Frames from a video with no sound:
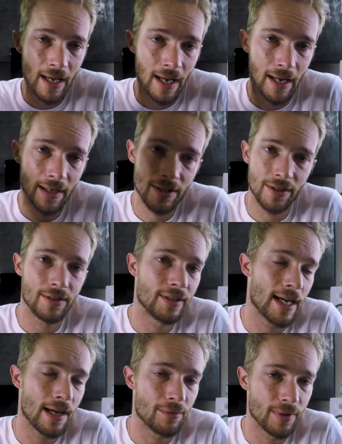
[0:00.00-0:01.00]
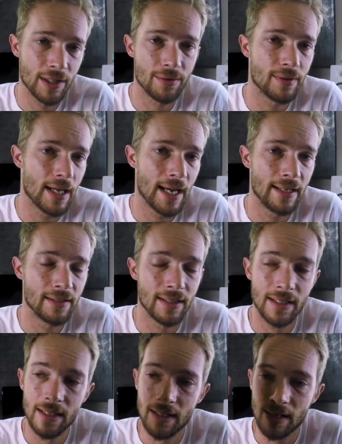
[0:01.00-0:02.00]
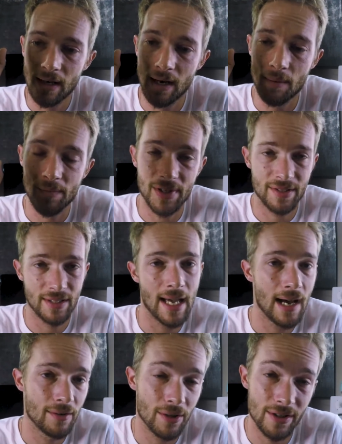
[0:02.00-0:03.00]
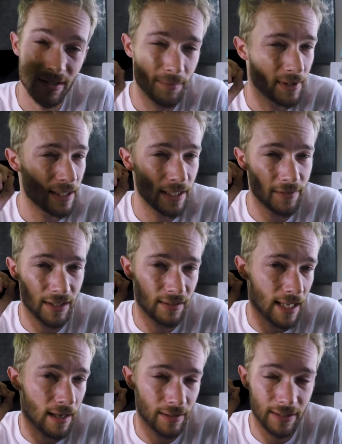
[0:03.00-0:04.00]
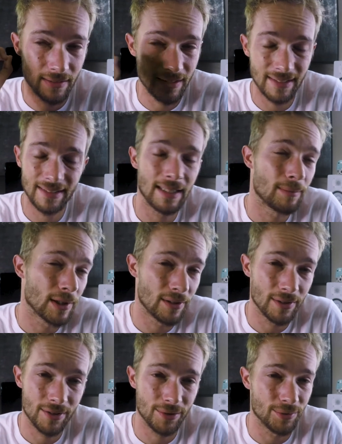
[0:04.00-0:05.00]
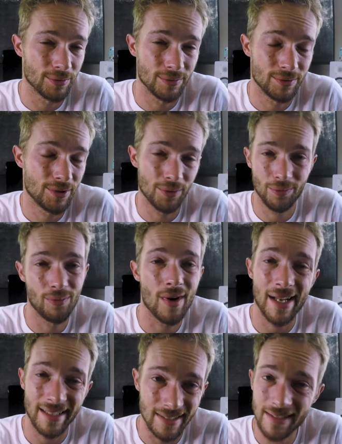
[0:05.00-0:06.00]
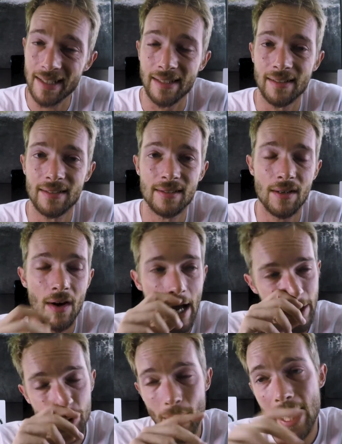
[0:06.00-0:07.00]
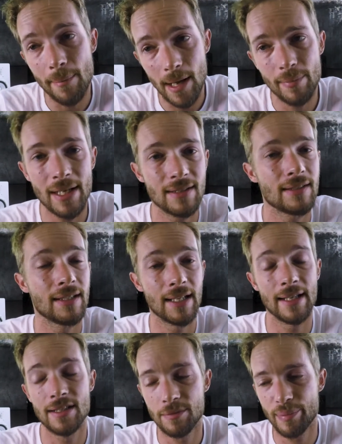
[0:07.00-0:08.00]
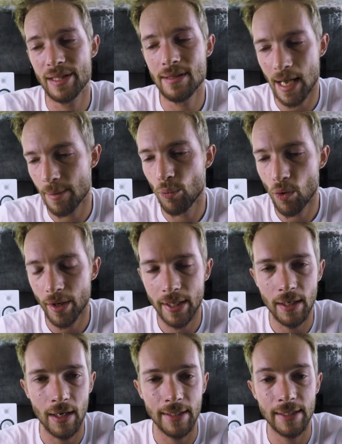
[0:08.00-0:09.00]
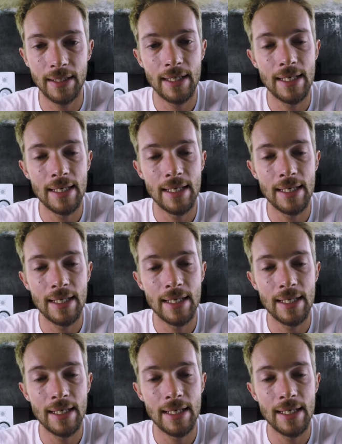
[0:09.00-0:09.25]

and I could not recreate the sound or something that even sounded similar to what I did. So I tried my best, again, spent time working on it,